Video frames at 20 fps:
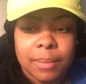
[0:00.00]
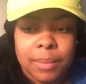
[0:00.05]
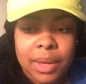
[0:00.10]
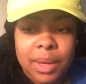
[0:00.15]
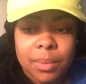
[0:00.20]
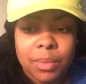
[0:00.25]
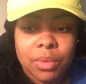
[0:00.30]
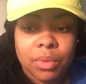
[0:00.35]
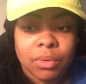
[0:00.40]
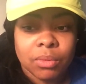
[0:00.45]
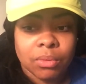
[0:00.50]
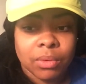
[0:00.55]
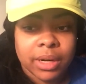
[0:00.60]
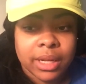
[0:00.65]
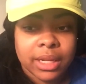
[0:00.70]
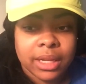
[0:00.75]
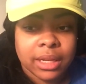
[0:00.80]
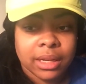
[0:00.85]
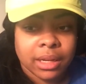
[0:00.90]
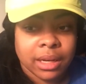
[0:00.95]
People
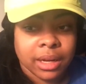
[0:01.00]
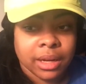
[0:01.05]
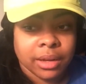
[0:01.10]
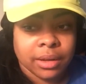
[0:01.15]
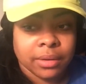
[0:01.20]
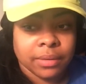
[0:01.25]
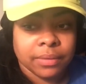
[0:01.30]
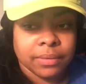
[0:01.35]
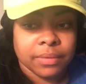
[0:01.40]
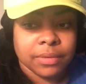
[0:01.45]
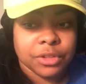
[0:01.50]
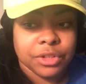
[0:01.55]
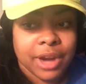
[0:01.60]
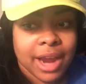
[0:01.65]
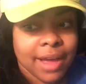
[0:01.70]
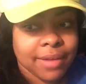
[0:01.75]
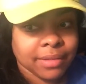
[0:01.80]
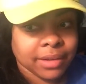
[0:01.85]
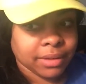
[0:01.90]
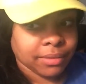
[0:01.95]
really love
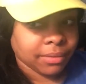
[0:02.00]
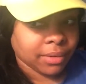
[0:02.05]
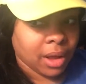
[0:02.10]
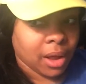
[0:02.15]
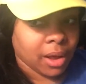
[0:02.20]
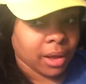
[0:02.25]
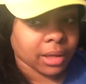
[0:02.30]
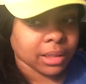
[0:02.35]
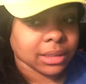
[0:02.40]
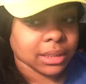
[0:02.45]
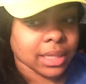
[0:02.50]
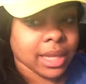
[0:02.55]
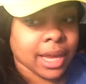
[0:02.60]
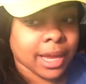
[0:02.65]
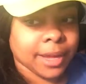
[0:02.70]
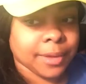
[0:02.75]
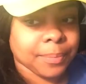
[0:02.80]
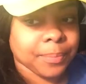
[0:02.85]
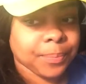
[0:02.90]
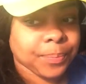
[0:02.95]
traveling vlogs,
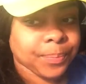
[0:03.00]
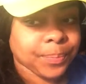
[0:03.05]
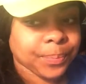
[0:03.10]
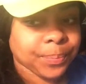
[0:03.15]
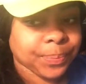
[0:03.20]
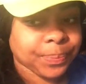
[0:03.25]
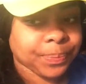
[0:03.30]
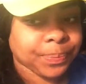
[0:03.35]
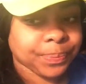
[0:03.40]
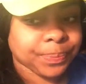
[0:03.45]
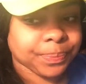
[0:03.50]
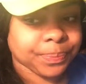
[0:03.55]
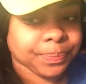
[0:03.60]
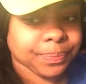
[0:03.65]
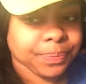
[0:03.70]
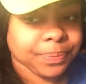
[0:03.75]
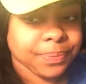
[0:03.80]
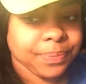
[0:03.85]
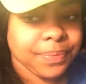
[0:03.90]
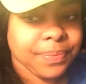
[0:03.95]
like,
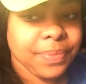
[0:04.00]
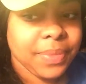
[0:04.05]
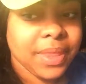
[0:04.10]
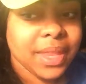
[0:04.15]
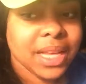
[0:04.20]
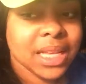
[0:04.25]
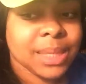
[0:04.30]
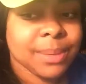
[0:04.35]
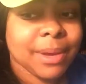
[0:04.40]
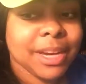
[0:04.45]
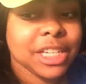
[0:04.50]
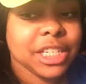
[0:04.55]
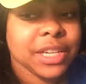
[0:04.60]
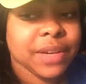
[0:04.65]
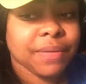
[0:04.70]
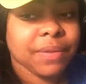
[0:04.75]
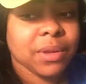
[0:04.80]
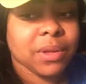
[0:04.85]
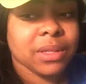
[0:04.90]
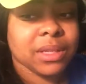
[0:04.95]
especially
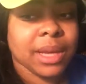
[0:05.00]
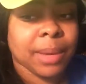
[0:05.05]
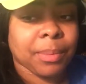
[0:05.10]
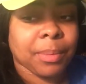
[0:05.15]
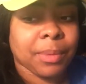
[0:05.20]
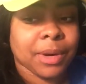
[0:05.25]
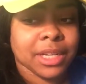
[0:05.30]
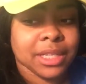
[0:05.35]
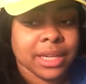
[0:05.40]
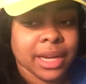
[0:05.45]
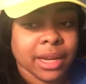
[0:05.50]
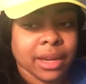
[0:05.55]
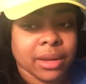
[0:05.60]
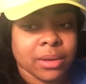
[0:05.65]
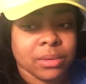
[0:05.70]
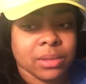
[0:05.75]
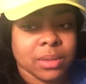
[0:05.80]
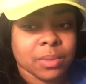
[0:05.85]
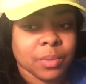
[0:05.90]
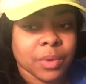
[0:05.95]
if you're the type of person that
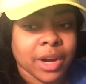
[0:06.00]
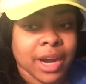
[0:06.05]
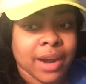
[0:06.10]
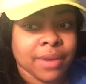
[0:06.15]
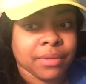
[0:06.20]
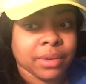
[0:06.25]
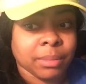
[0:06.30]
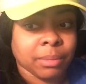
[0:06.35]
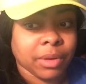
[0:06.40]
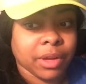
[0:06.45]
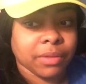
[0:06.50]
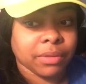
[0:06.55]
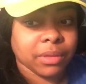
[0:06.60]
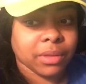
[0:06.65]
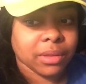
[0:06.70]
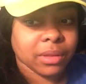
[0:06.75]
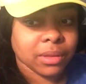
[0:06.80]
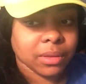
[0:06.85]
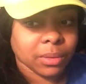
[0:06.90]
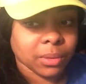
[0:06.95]
goes somewhere every month
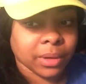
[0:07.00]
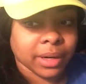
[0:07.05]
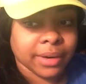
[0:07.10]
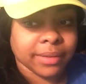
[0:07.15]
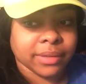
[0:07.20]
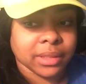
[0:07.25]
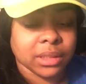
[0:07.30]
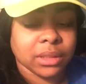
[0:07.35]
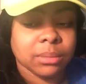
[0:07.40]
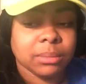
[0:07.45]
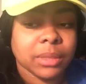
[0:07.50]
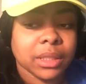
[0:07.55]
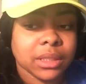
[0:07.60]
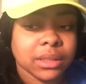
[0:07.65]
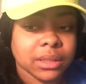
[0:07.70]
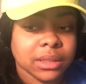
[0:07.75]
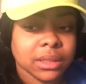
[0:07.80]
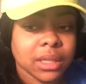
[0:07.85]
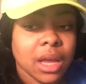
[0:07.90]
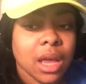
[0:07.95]
or every 2
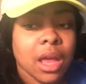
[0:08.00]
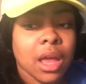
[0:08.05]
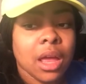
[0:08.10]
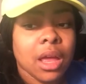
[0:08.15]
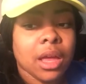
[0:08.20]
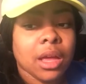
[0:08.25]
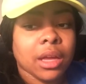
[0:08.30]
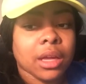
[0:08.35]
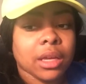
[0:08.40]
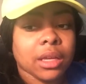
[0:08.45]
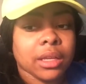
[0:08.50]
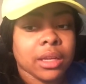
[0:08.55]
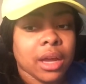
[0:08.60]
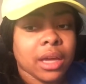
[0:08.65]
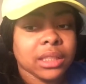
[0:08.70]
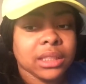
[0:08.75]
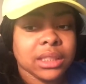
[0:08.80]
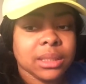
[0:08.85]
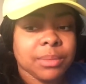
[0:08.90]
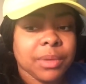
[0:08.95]
months.
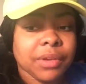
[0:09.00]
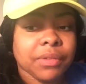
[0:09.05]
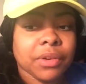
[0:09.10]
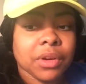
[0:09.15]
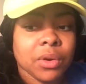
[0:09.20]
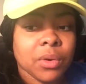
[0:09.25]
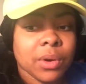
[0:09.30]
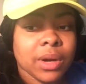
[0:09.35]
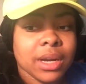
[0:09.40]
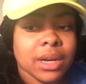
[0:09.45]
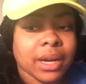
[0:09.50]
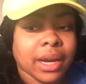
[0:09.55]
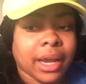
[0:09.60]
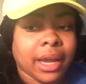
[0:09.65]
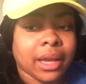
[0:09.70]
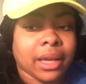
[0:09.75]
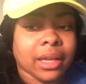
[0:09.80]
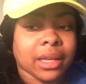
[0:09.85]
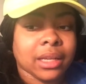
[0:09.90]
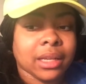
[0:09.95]
Y'all should be recording
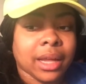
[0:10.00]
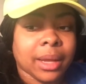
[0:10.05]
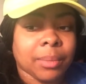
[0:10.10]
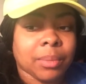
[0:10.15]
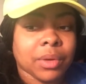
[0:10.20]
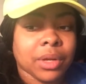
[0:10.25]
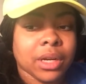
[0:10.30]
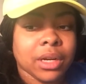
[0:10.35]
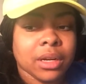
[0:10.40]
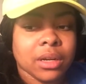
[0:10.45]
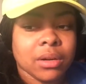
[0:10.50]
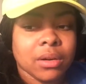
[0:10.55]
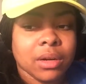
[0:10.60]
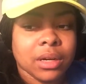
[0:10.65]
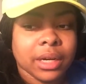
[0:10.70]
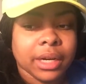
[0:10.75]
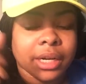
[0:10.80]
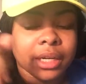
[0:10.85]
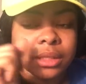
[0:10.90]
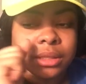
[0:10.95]
that and like putting it
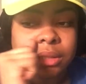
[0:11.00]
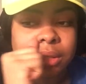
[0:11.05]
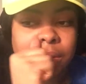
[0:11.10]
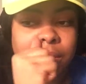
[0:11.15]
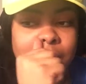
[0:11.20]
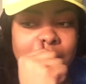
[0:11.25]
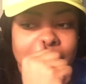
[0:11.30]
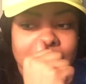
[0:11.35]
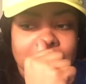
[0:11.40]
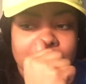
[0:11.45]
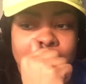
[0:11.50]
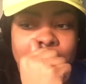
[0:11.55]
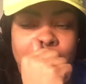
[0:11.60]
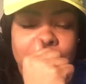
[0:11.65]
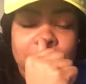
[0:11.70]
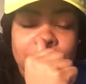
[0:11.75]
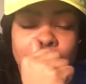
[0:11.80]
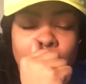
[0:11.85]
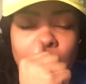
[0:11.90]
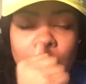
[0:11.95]
on there so y'all can give
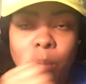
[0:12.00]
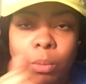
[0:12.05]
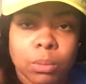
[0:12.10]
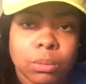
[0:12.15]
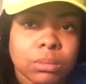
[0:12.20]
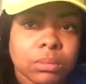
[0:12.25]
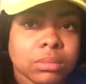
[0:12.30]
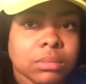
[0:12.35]
people hope,